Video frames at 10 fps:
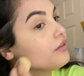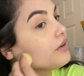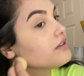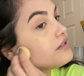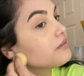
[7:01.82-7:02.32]
the
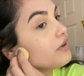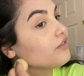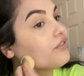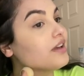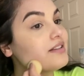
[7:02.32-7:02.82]
rest of my
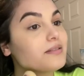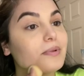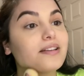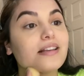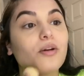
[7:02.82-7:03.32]
face
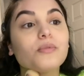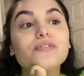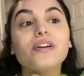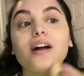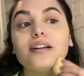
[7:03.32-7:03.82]
because I
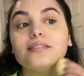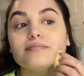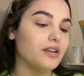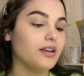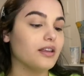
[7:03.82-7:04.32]
almost forgot
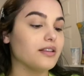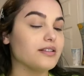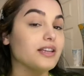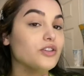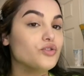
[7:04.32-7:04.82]

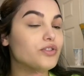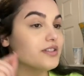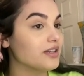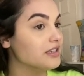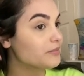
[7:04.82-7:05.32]
this
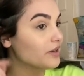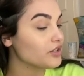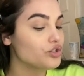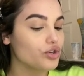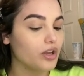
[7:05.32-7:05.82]
interesting
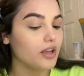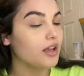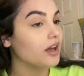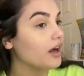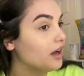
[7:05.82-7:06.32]
sponge.
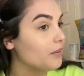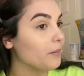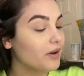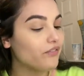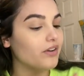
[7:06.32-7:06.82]

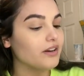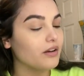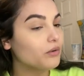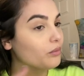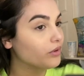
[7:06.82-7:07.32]
I'm gonna find
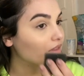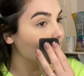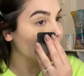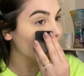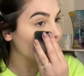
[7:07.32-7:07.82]
out what the
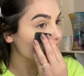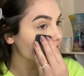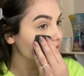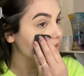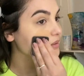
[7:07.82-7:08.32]
name of this
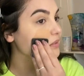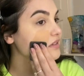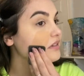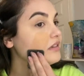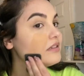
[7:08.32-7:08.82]
is, but
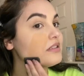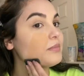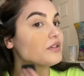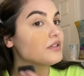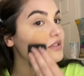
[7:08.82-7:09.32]
basically it's
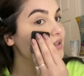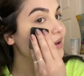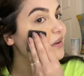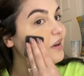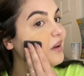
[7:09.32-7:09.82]
sponges.
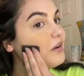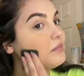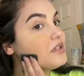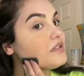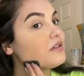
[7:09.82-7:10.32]
So now
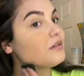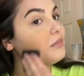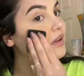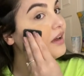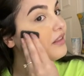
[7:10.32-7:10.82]
I'm just gonna
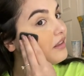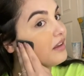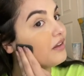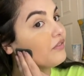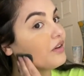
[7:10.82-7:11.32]
apply
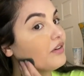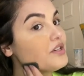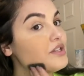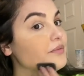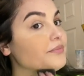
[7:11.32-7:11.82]
the
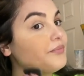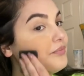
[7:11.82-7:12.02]
foundation.